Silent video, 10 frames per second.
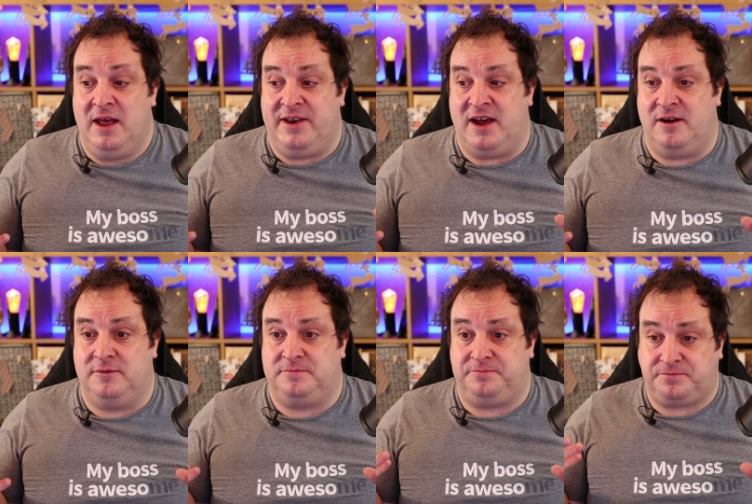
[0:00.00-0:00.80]

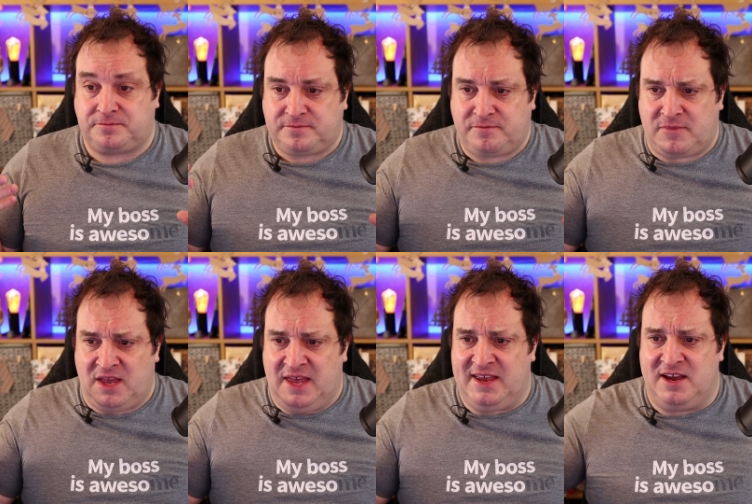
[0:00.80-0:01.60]
Now,
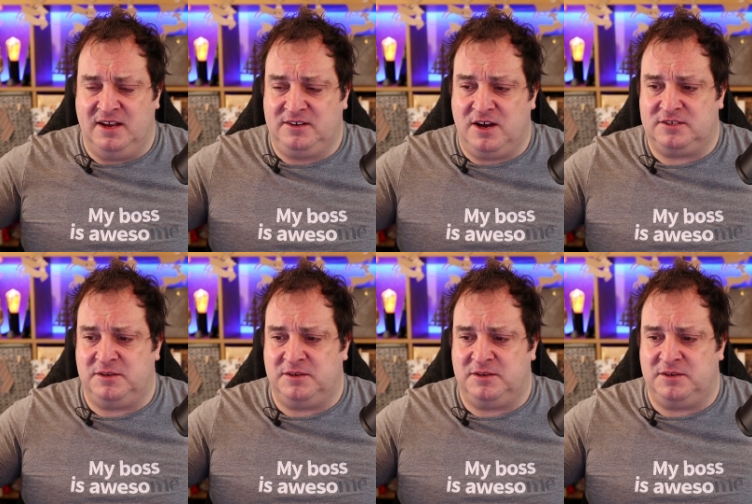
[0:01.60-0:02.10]
it can